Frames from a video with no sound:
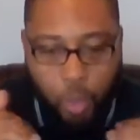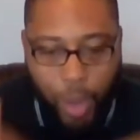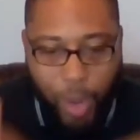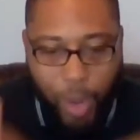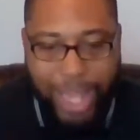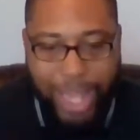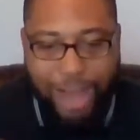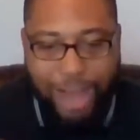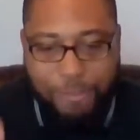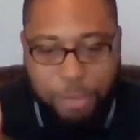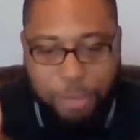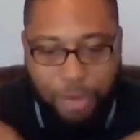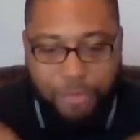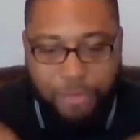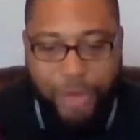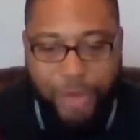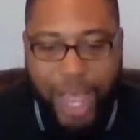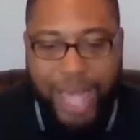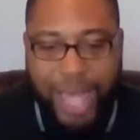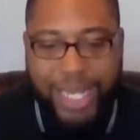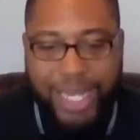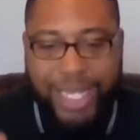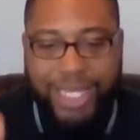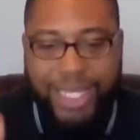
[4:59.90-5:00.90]
a way of
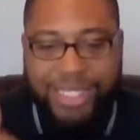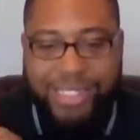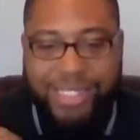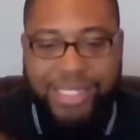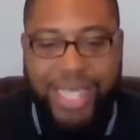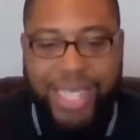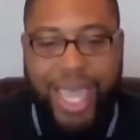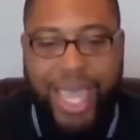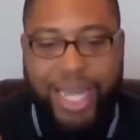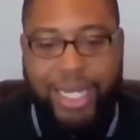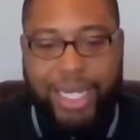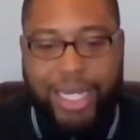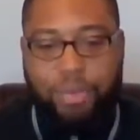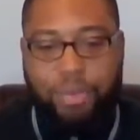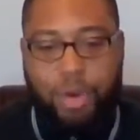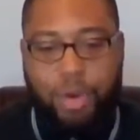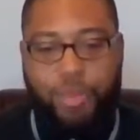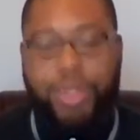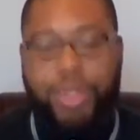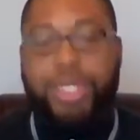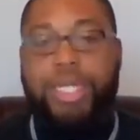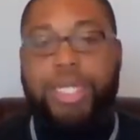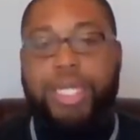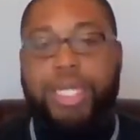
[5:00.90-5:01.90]
providing
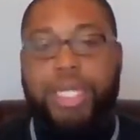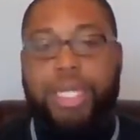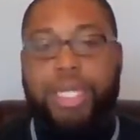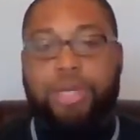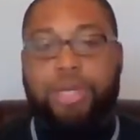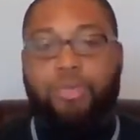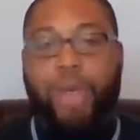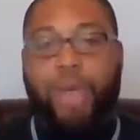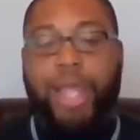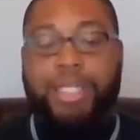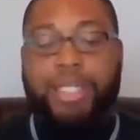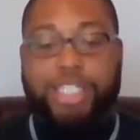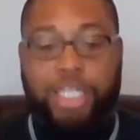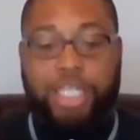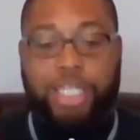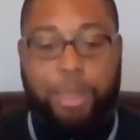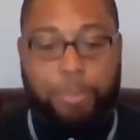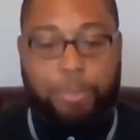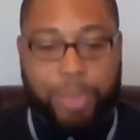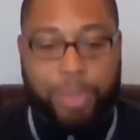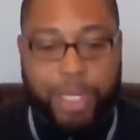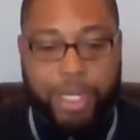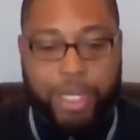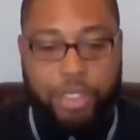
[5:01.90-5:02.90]
exactly what we need, right,
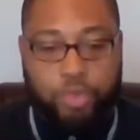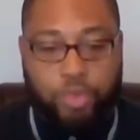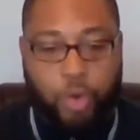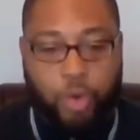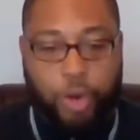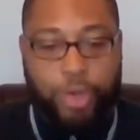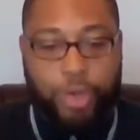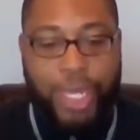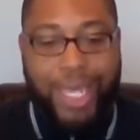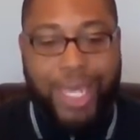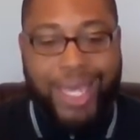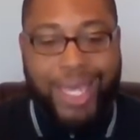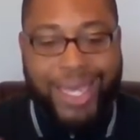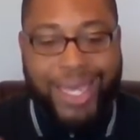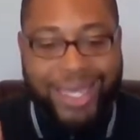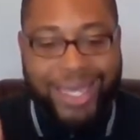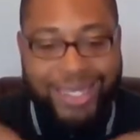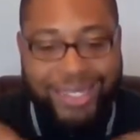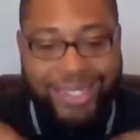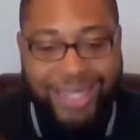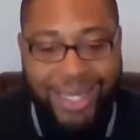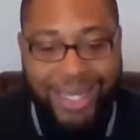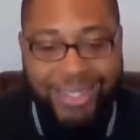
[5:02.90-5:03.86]
to complete his work. He